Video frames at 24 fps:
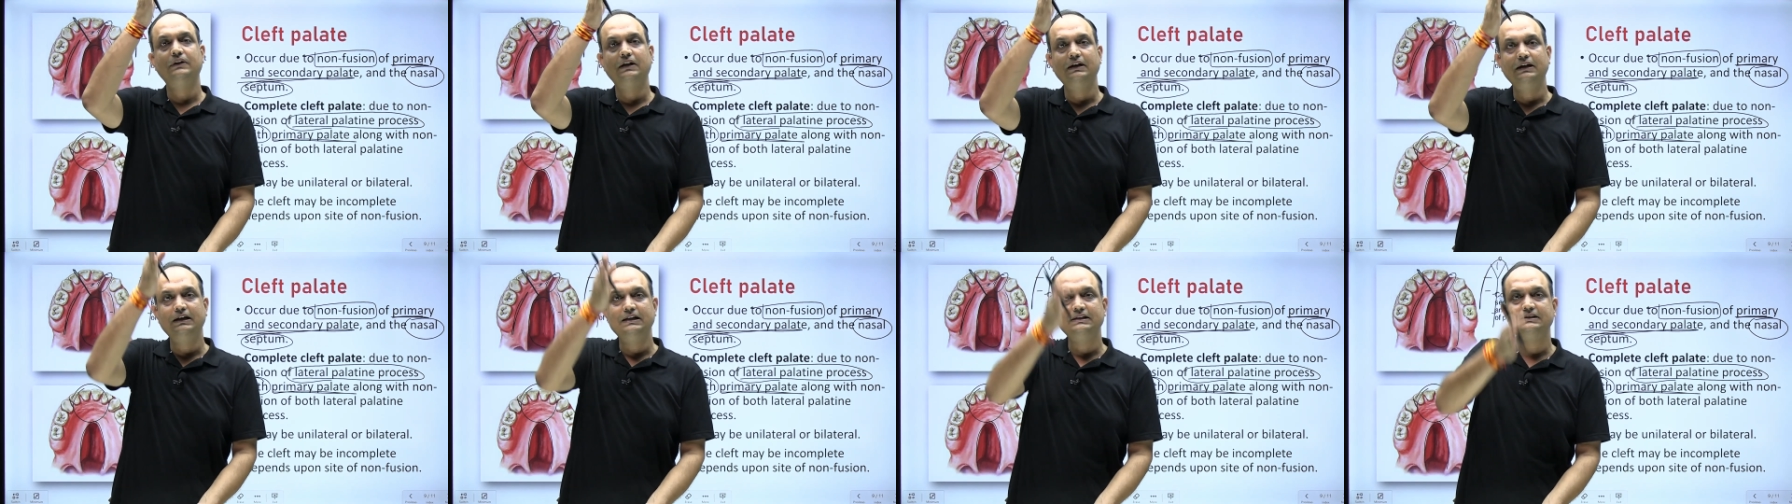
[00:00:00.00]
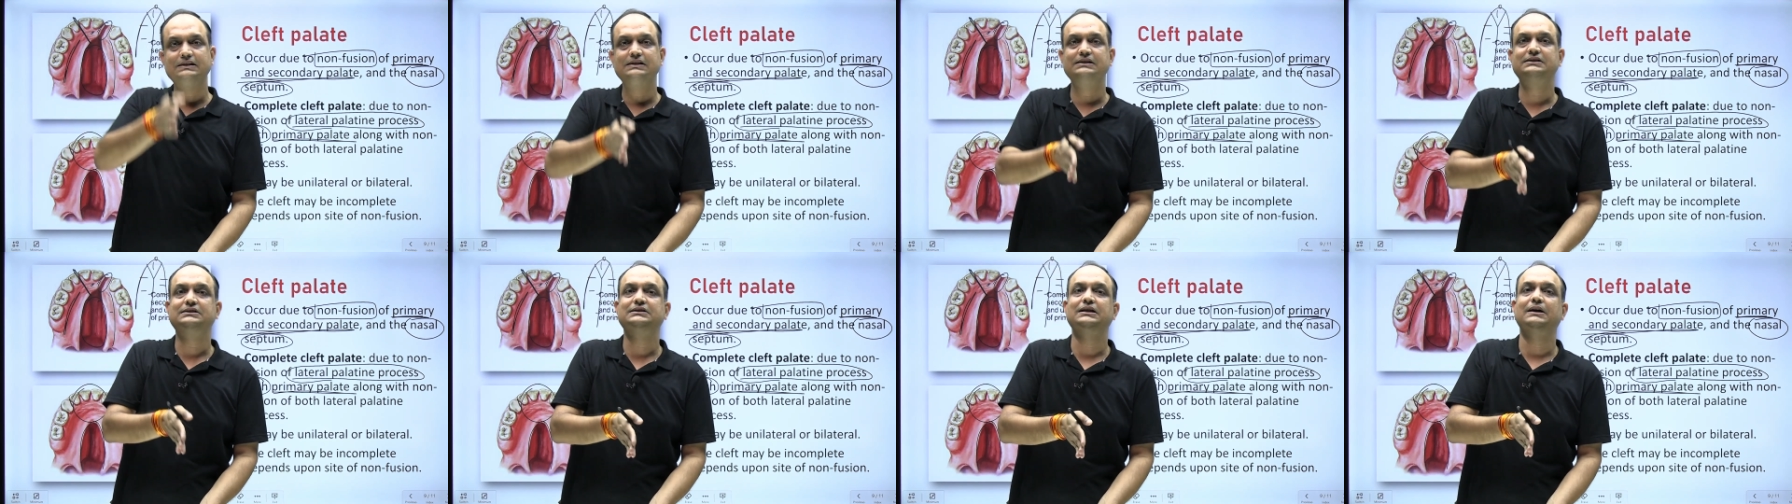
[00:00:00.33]
the
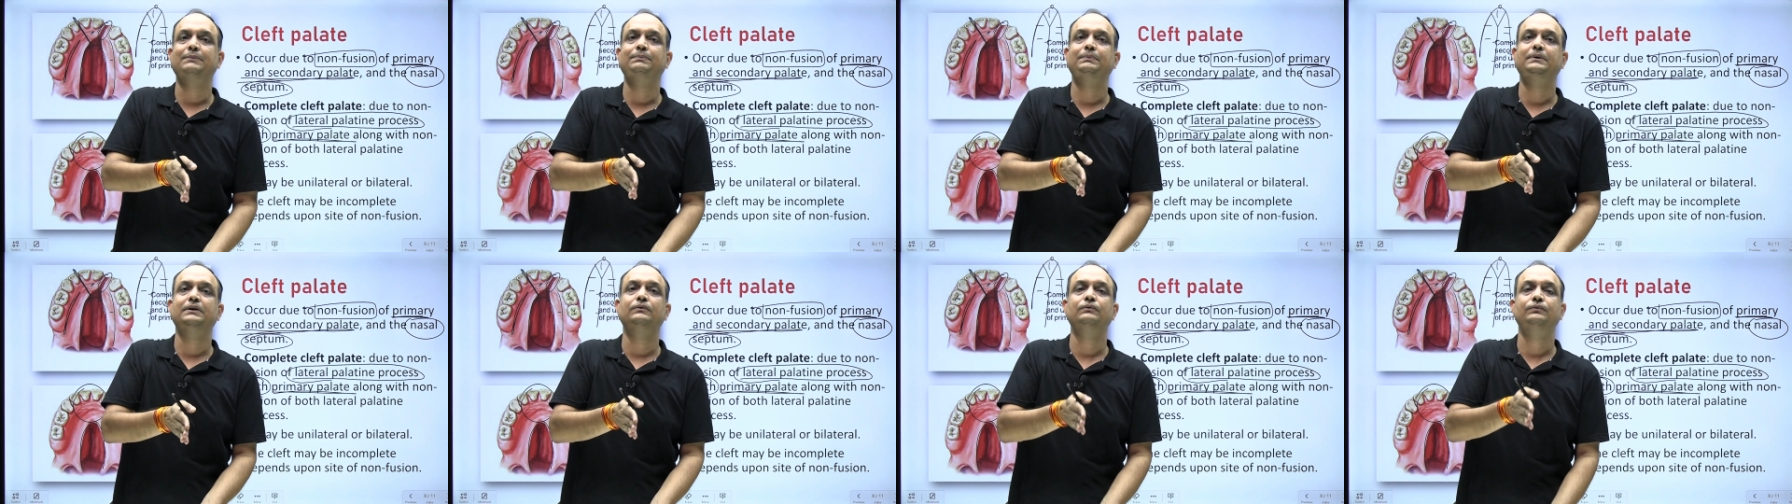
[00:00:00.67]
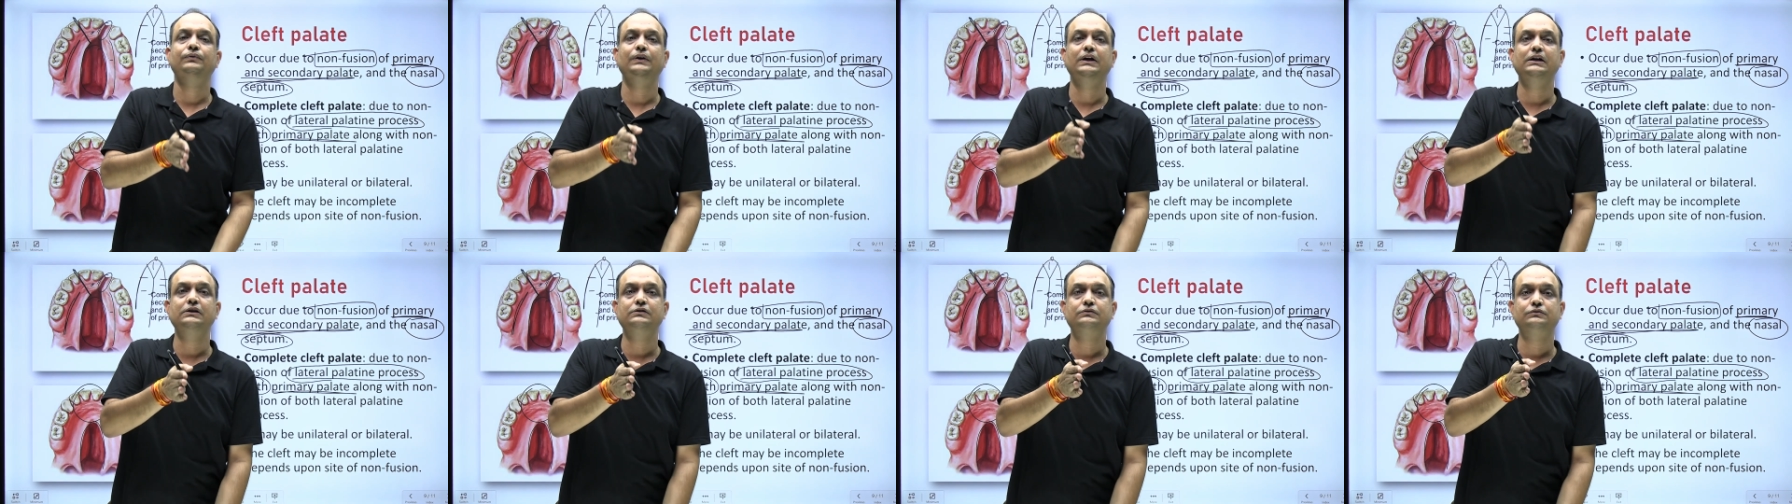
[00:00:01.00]
nasal septum
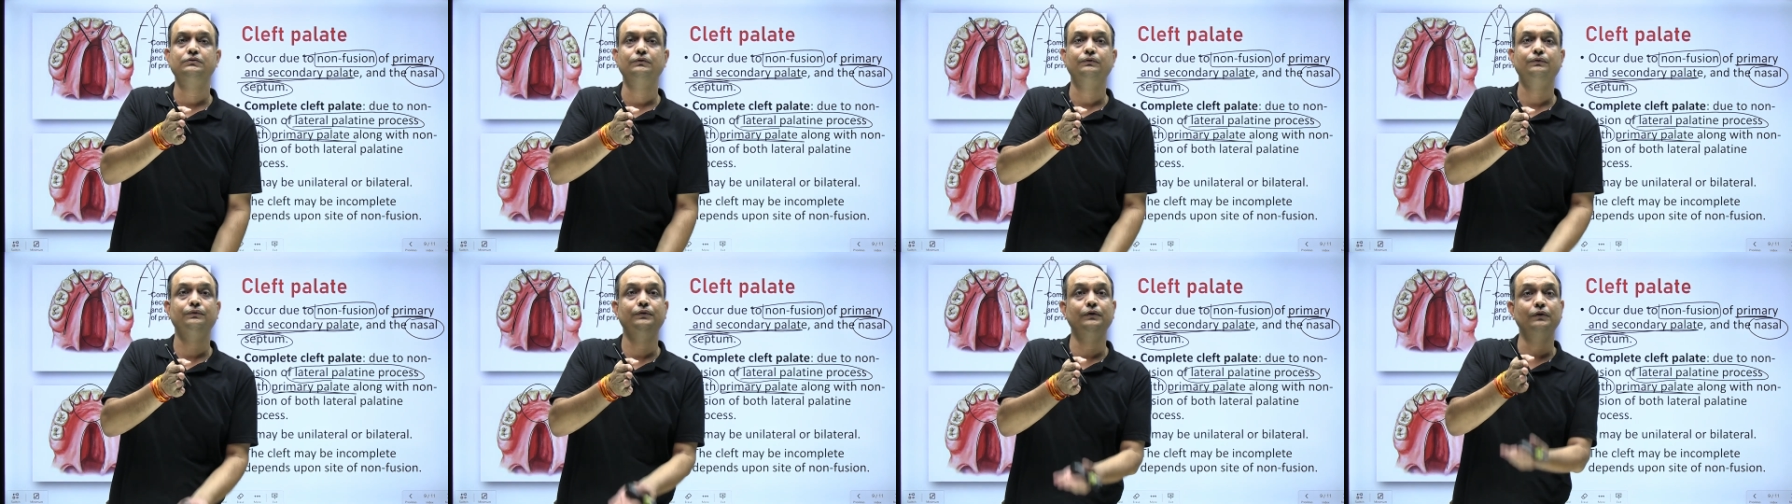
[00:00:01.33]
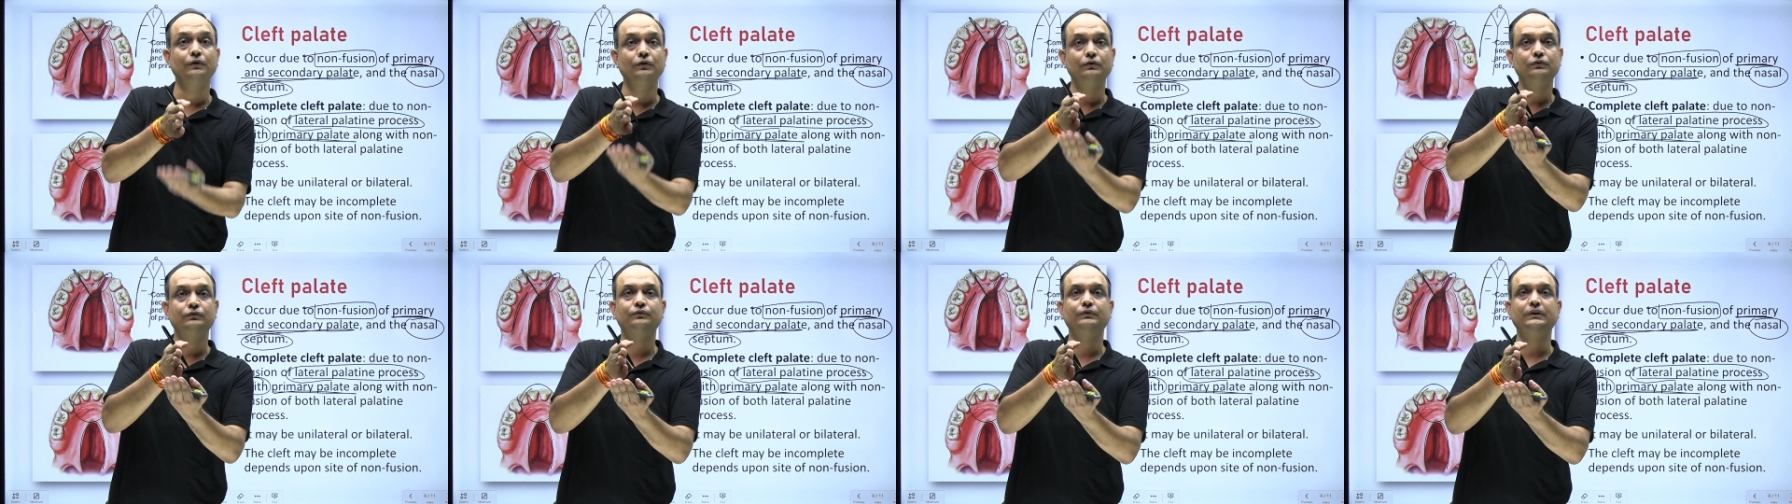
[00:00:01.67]
fails to
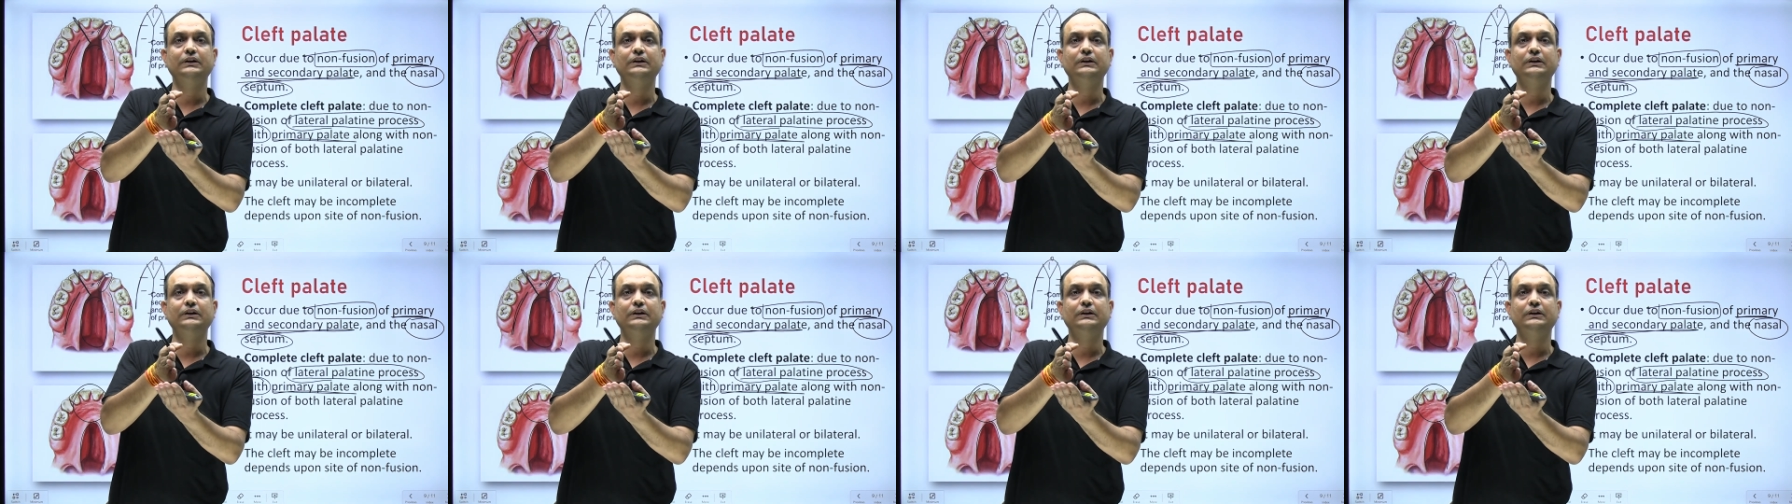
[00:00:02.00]
fuse